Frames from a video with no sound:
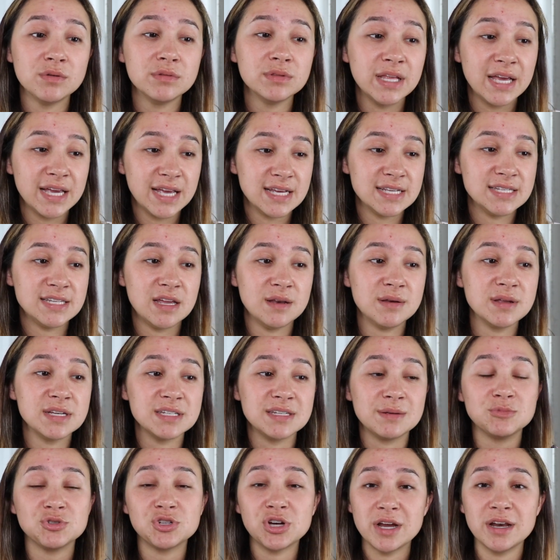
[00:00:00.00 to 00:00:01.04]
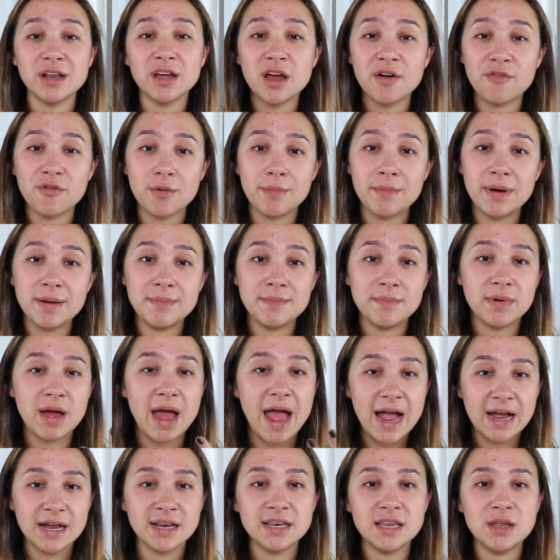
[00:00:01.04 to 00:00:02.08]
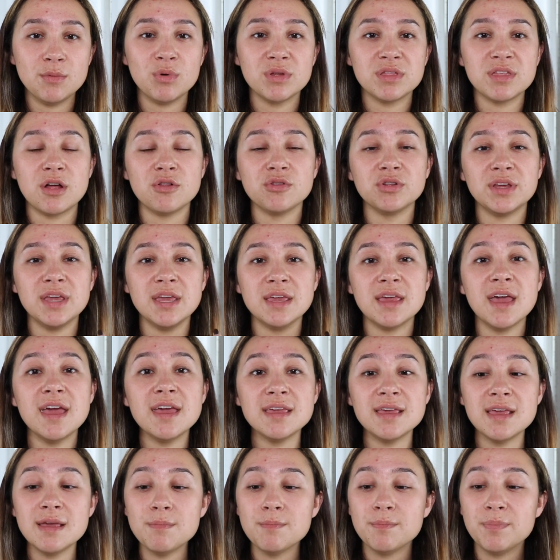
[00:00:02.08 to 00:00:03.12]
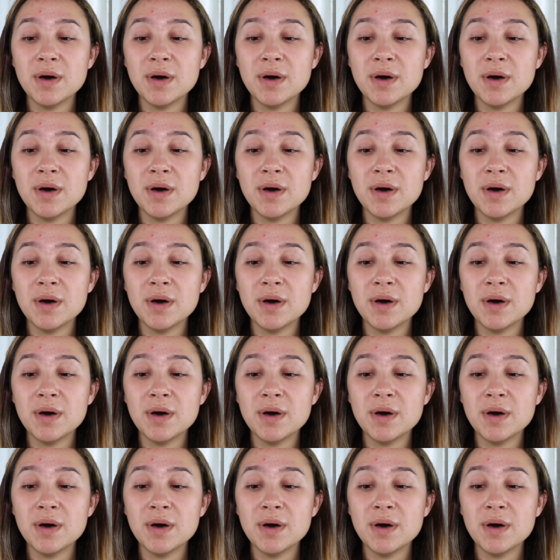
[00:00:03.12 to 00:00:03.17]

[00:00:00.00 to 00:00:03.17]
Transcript: like I said, because I'm trying to cover up my acne without looking cakey,